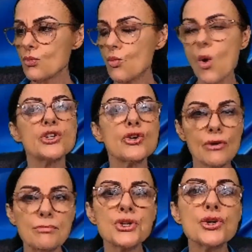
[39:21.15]
what your
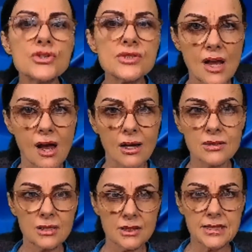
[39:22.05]
abuser
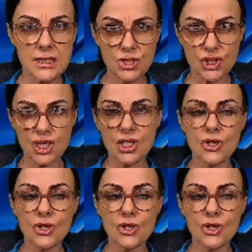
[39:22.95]
did to